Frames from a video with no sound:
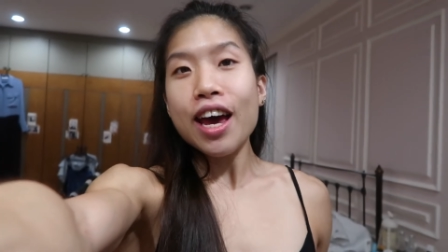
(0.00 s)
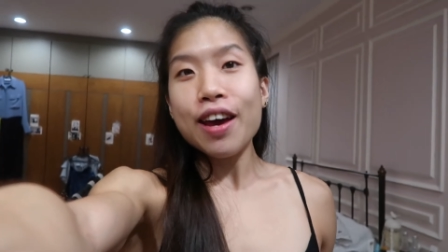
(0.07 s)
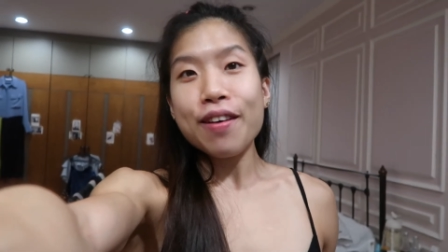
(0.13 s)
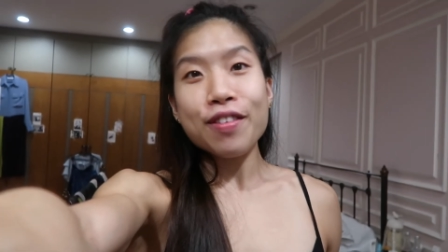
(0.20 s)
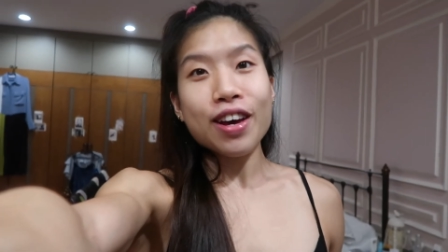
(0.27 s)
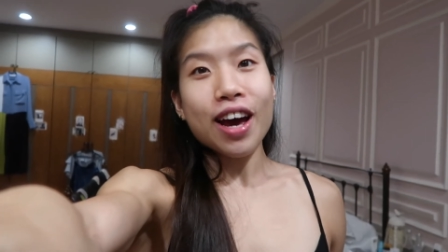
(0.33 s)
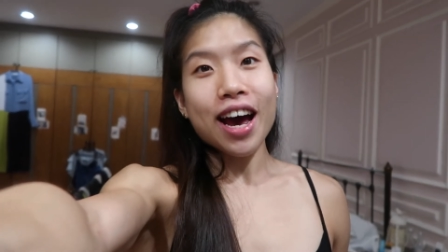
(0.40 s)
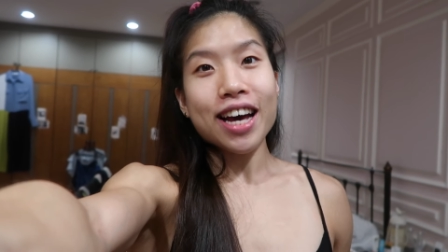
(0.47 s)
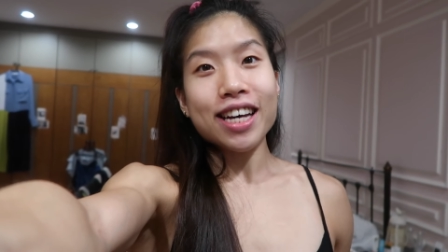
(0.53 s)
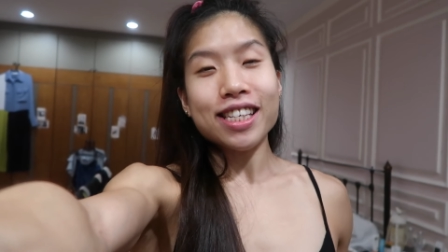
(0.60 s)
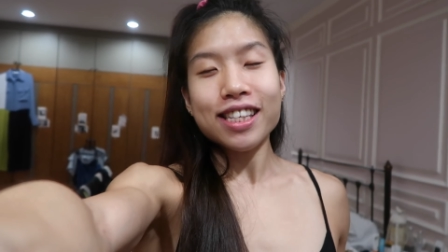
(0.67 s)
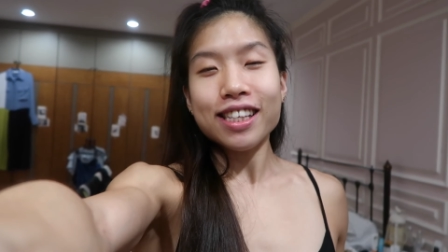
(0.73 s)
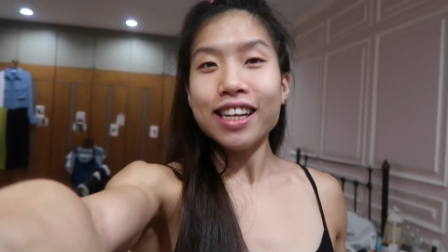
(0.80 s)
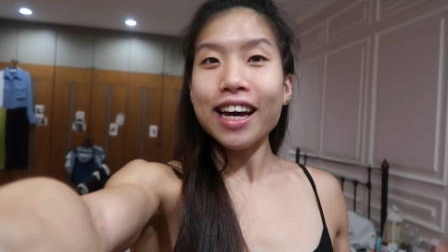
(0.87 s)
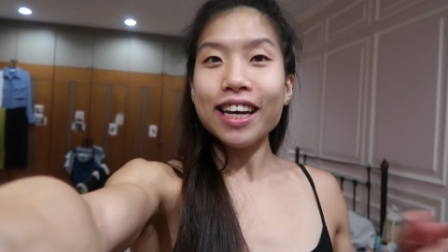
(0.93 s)
If you
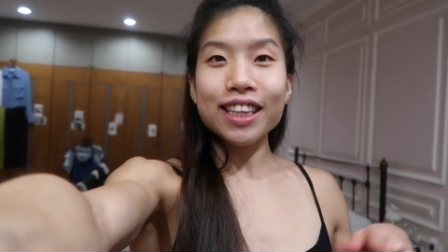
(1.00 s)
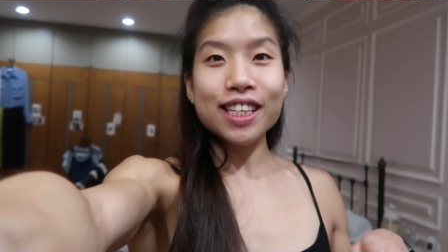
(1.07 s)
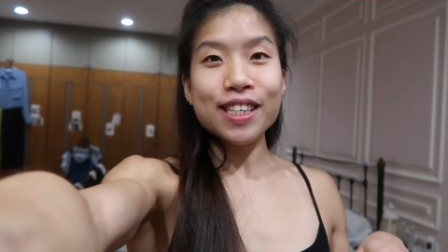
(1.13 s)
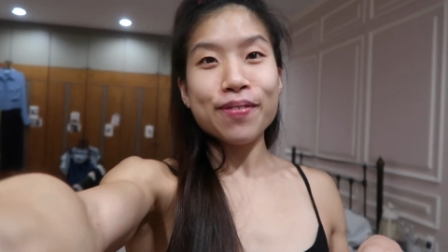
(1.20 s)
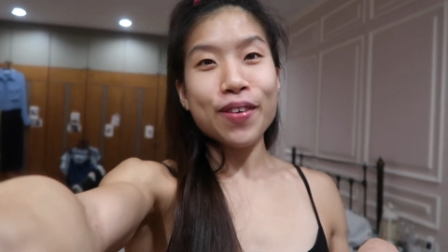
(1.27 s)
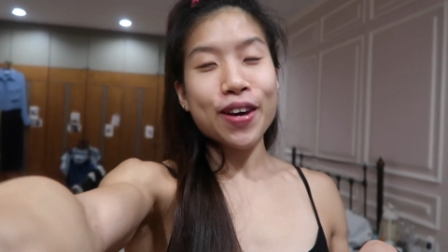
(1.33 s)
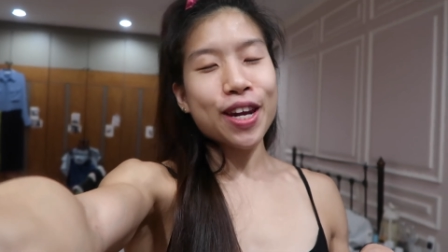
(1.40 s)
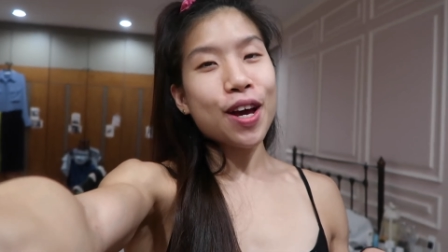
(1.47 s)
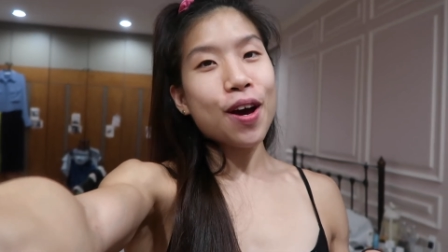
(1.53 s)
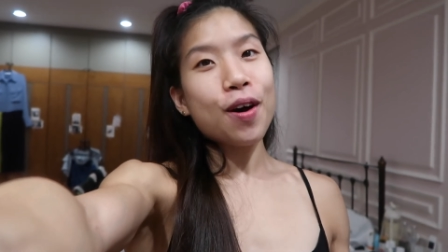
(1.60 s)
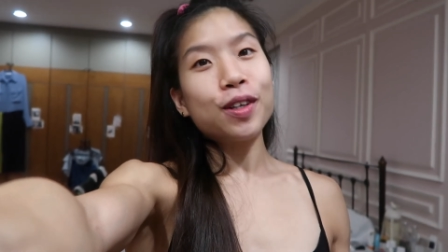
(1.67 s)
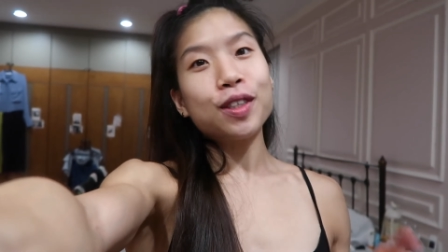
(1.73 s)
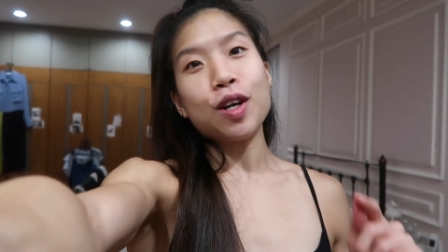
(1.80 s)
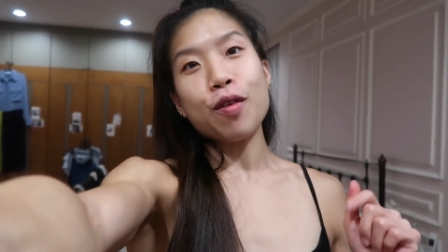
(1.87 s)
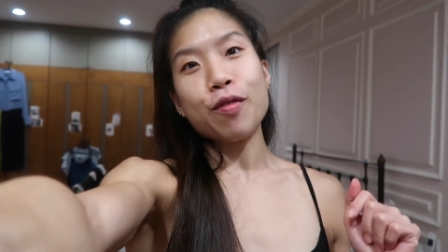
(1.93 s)
guys like this
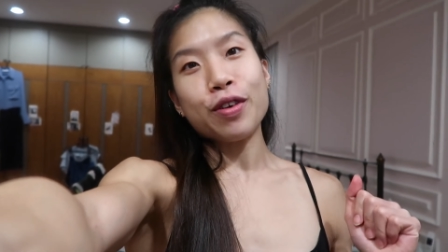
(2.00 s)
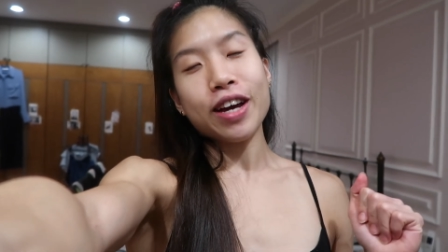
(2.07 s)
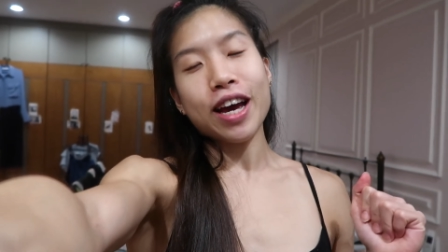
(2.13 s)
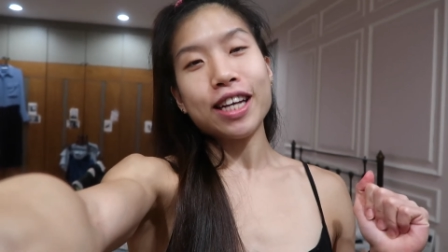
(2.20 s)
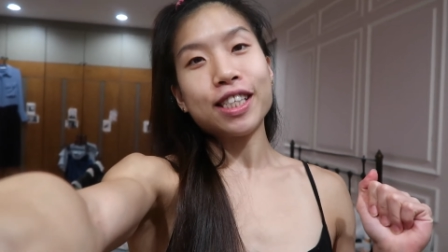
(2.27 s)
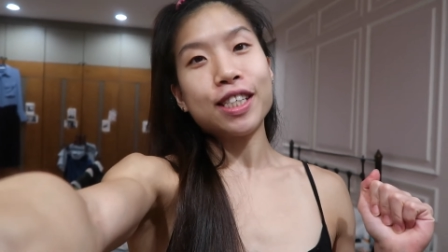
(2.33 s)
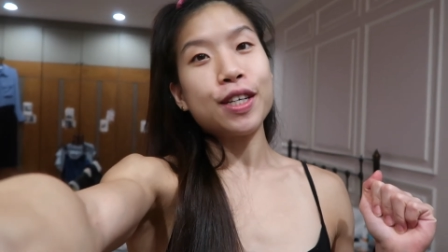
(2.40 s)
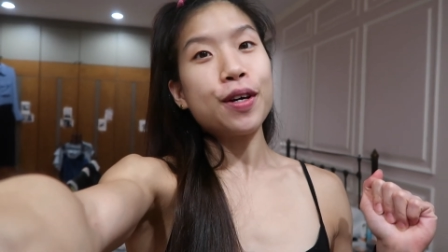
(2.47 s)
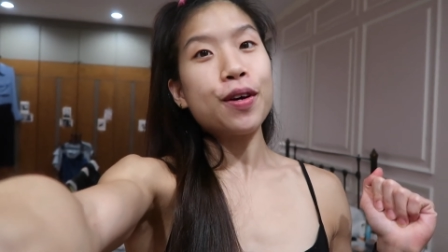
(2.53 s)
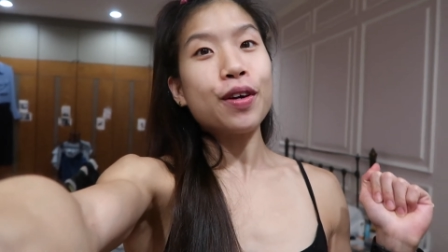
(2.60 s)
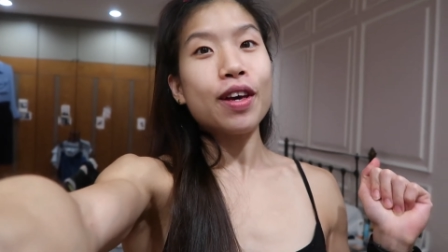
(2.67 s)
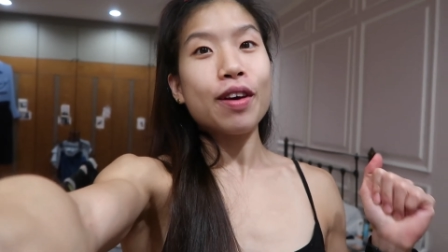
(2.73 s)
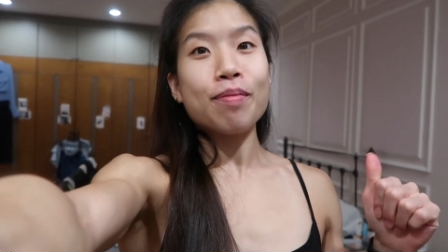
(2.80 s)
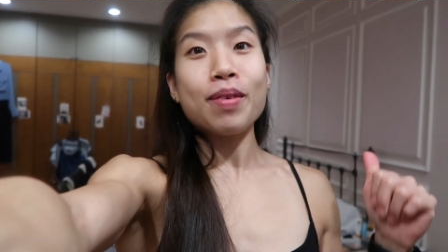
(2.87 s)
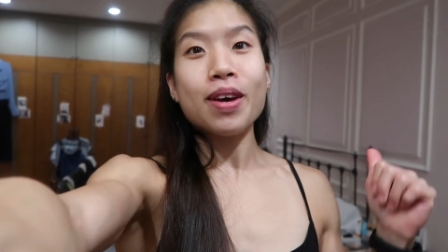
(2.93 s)
video, don't forget to
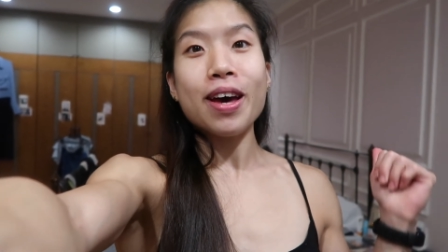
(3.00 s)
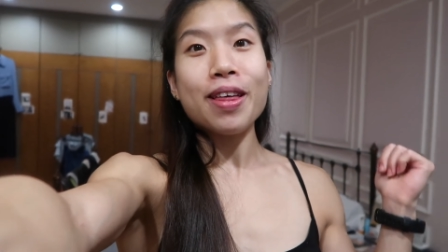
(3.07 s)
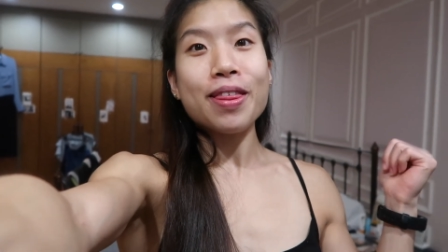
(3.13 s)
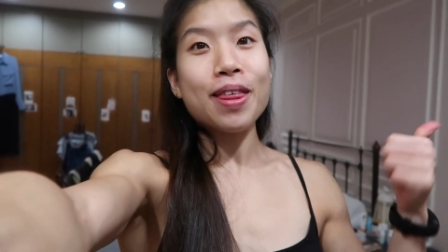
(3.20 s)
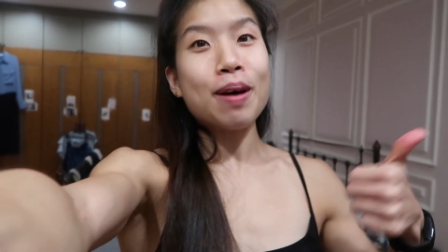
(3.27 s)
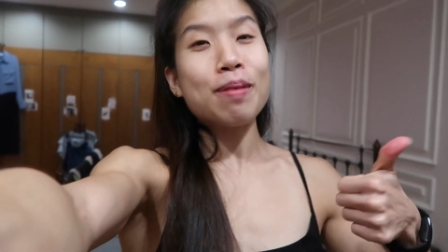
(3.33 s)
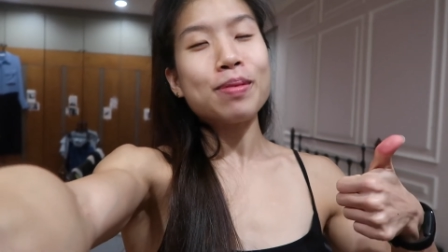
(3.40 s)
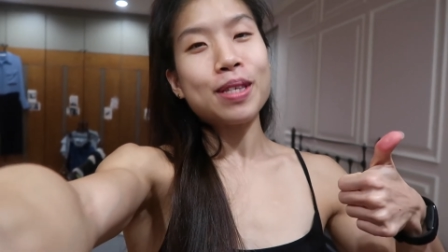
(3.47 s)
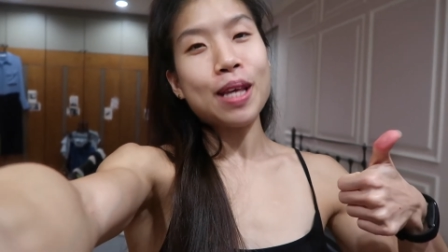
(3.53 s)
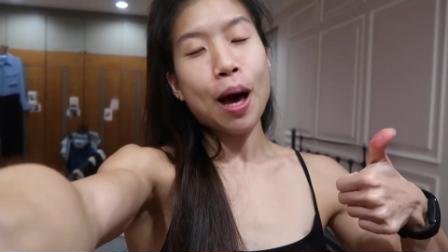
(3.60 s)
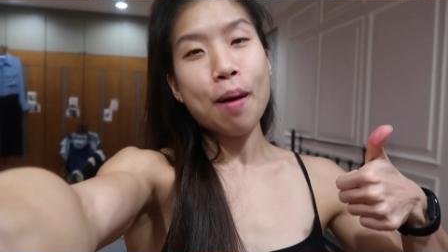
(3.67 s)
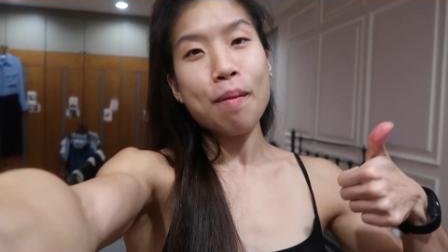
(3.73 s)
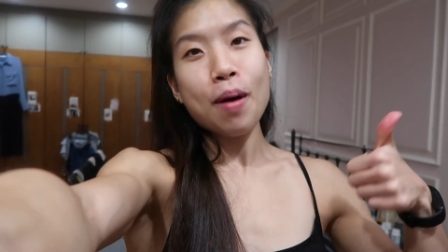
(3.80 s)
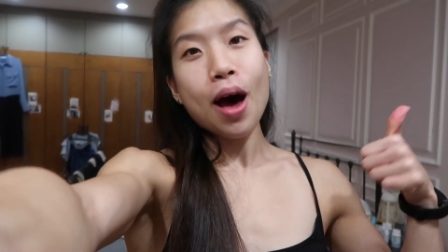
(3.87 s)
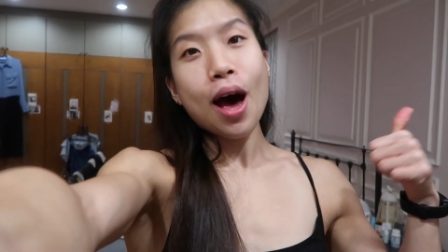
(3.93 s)
give me a thumbs
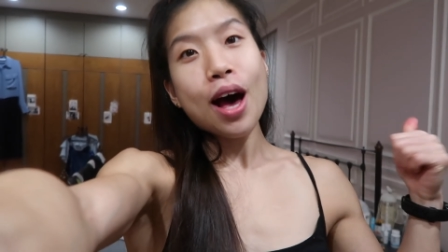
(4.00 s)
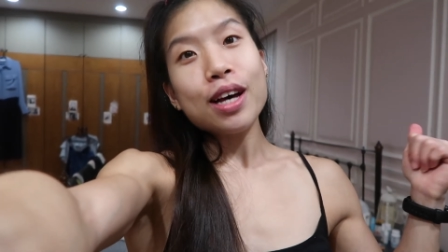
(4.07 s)
up,